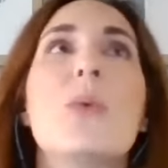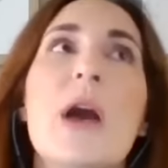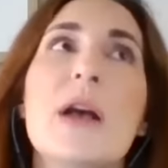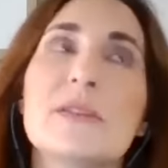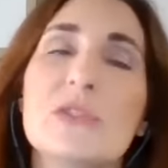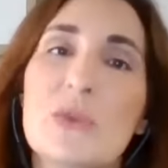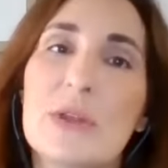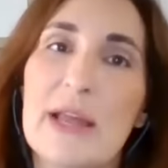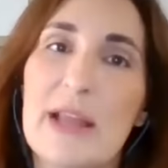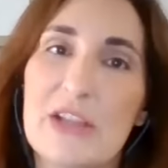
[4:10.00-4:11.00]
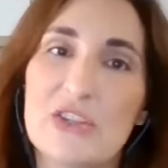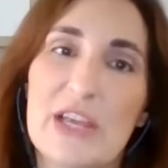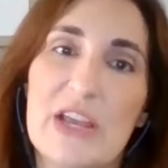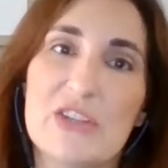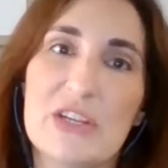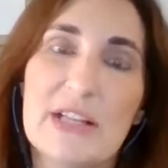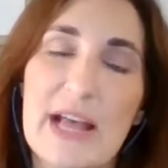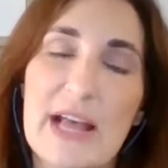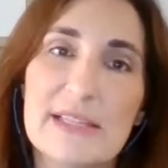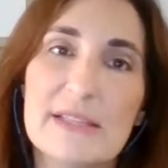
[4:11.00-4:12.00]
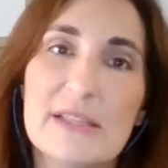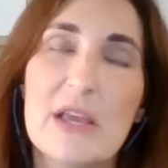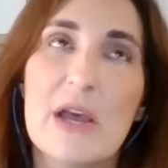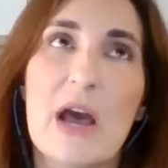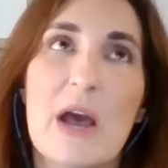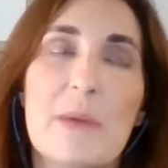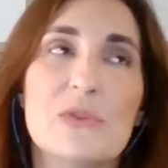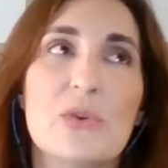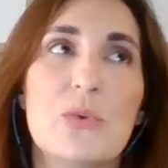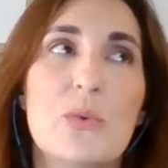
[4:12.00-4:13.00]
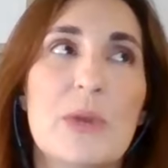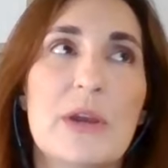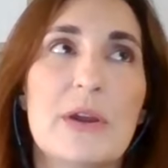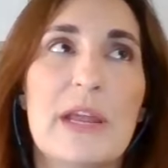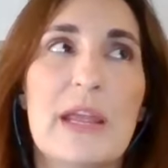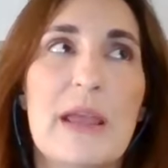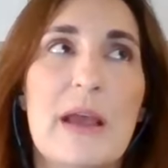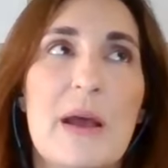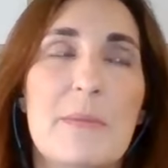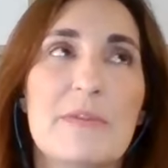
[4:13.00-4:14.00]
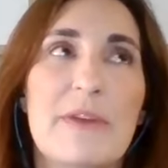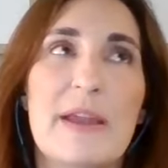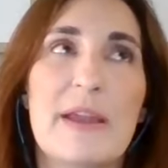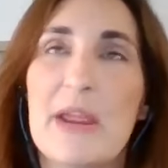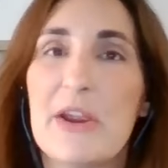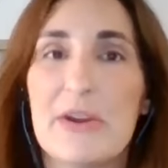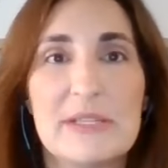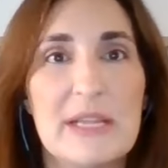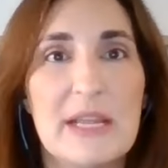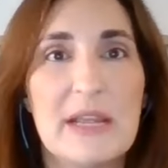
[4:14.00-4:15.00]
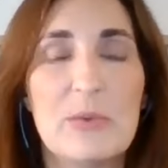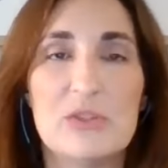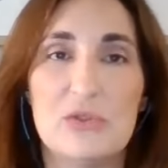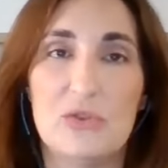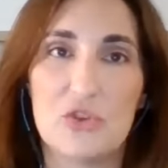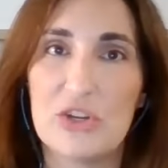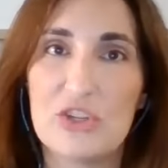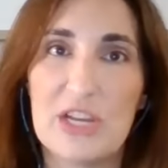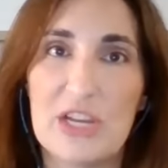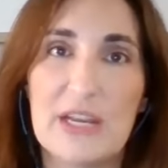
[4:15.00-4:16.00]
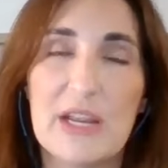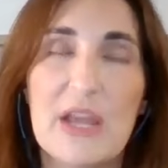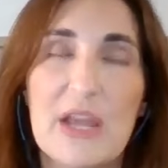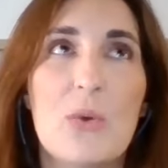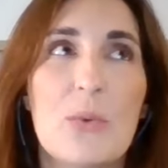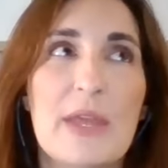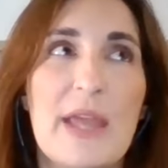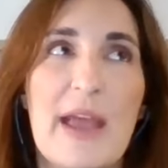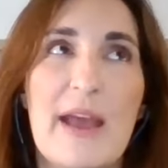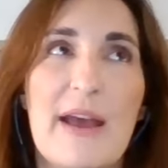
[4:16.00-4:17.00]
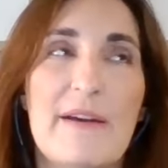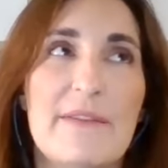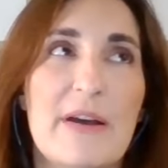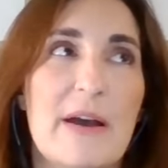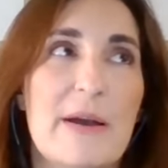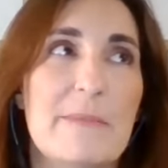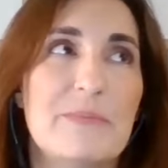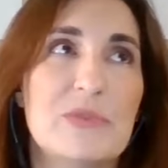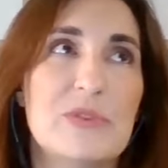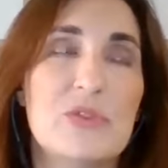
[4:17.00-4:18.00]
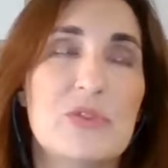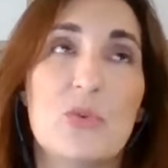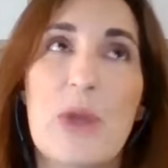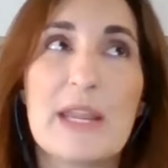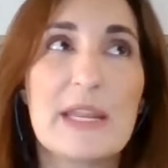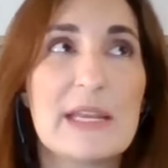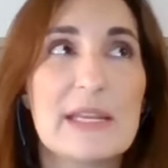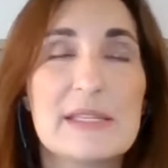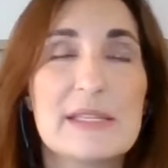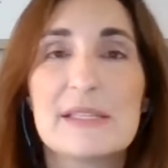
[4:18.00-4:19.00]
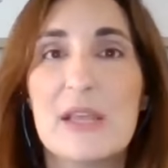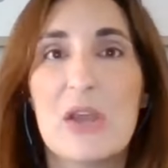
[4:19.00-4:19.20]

We also do a lot of education classes, so we provide parenting, we do nutrition, we have school readiness,